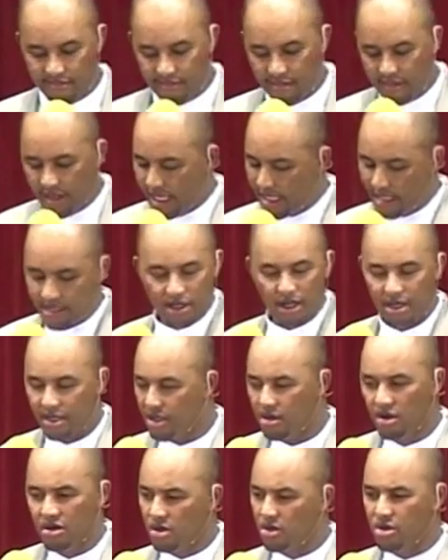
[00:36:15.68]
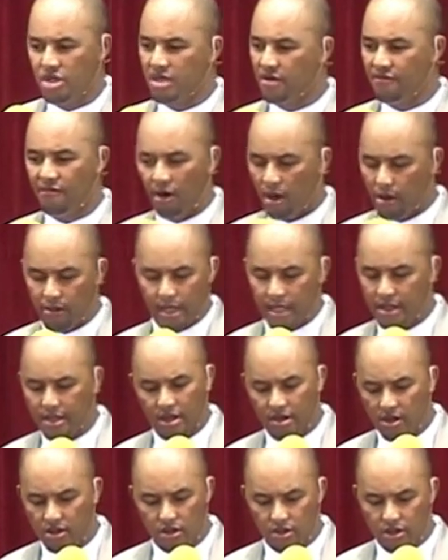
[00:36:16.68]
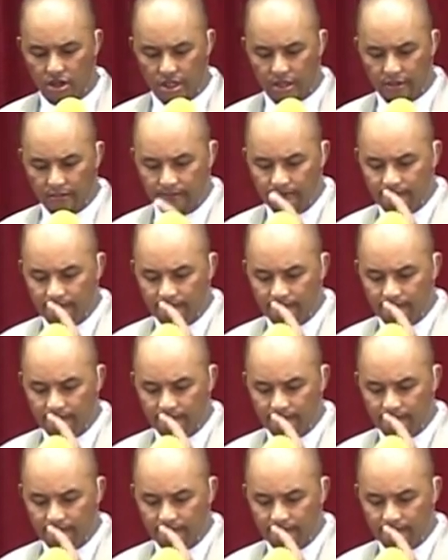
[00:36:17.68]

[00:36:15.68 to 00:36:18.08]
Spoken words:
There's not a conclusion following the conclusion.